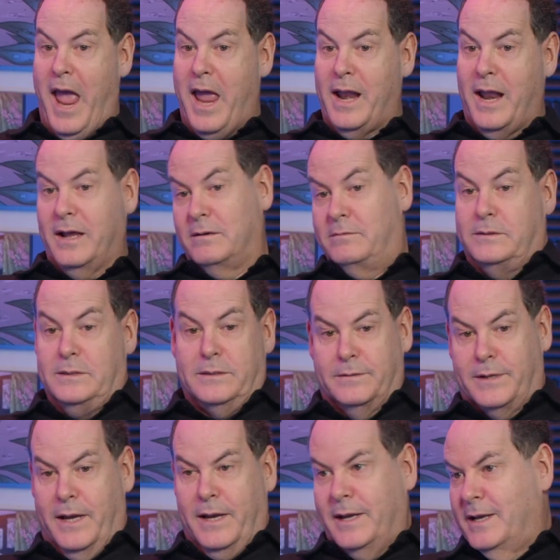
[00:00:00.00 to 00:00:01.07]
I go, oh,
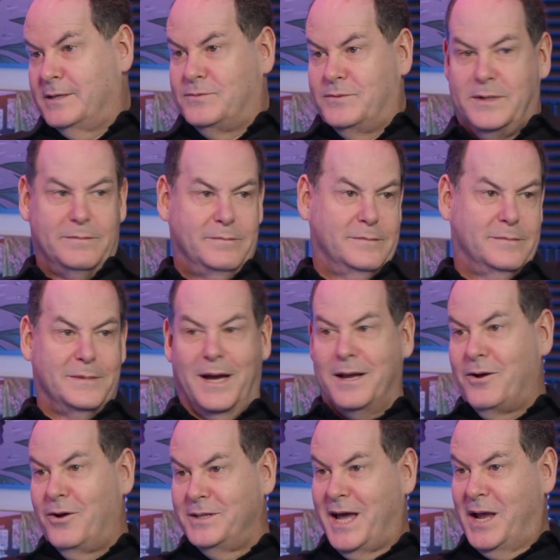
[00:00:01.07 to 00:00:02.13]
okay, I guess I
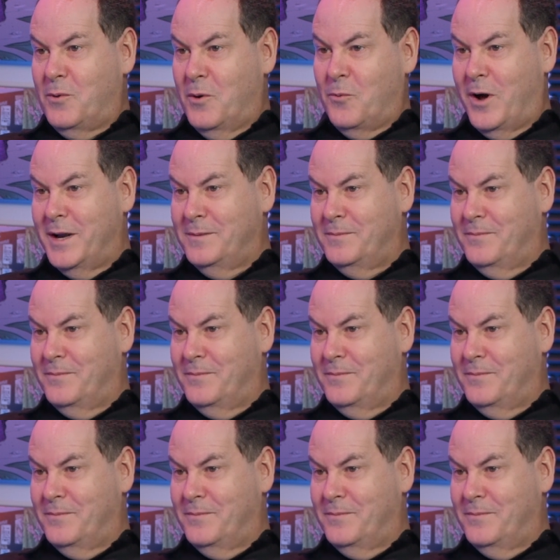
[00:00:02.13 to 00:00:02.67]
call 911.